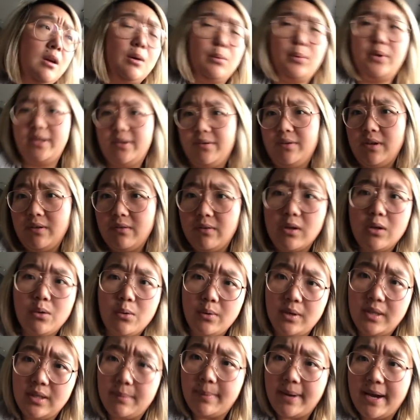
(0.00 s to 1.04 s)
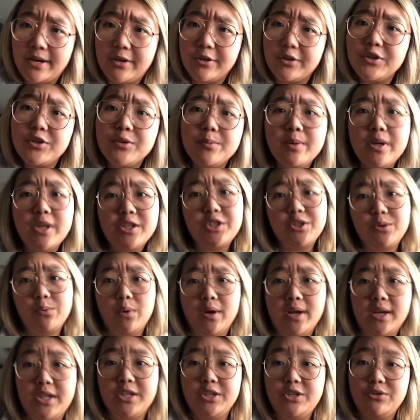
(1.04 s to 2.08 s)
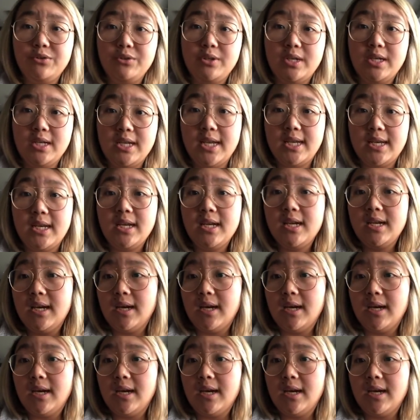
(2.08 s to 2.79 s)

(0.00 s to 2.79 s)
without giving away the pattern too much, I wanted you to knit